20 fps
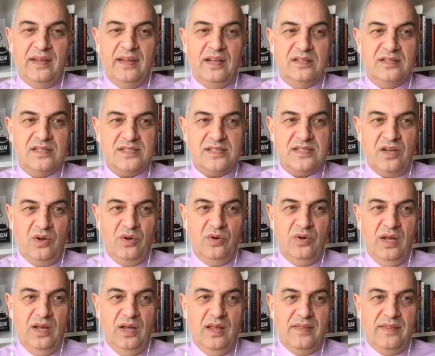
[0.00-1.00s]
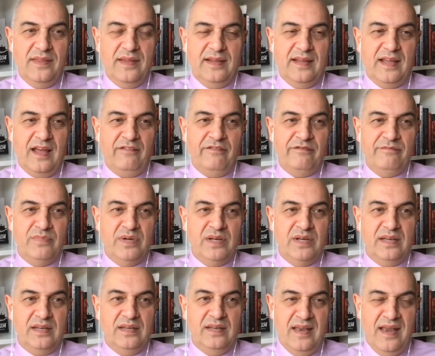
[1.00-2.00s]
And so the government
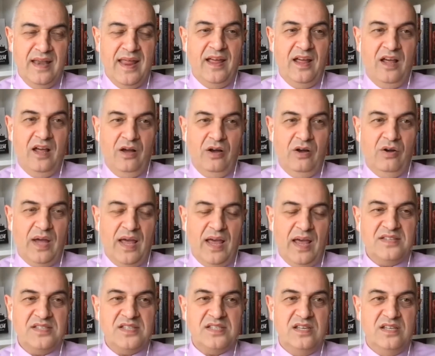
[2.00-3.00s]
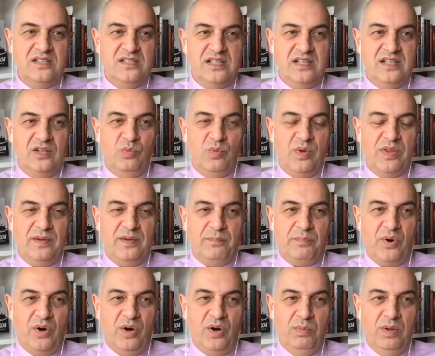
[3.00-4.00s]
now has to deal with a
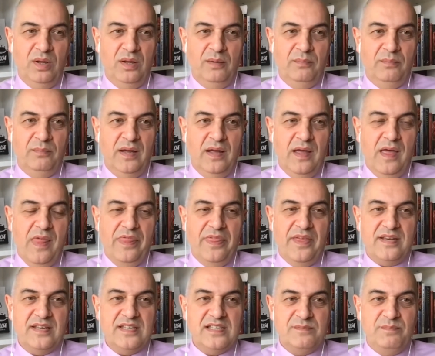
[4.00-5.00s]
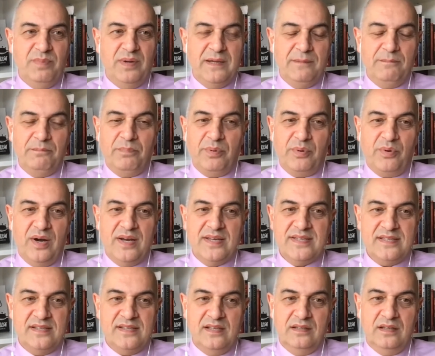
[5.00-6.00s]
problem that has been
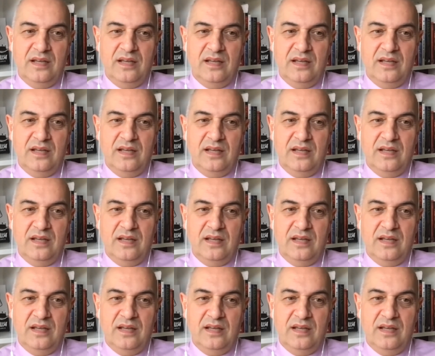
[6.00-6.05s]
present,